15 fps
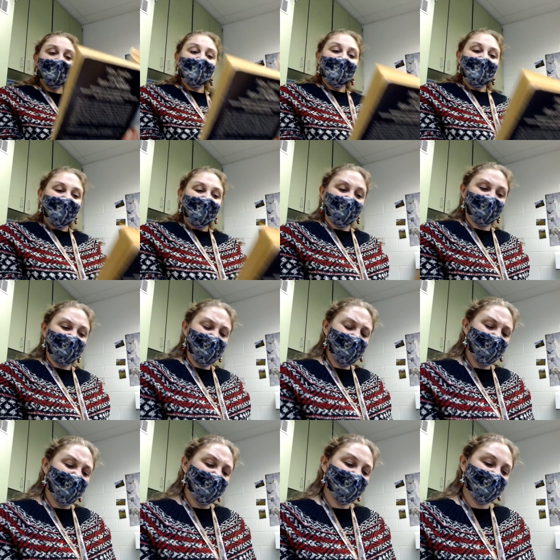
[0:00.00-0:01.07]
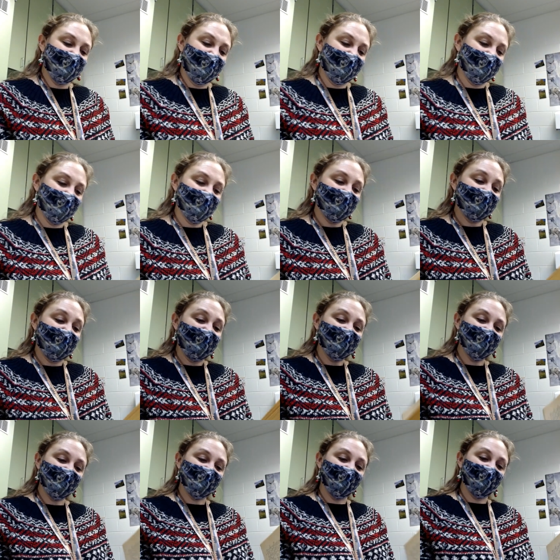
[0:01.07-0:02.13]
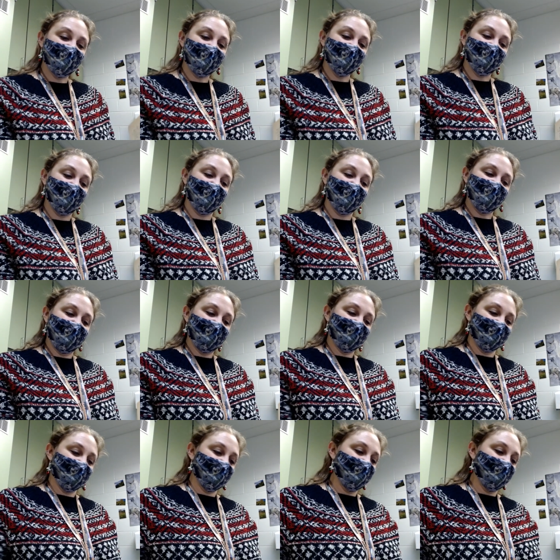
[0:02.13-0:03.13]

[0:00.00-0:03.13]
A few minutes later, Dr. Schultz and George entered.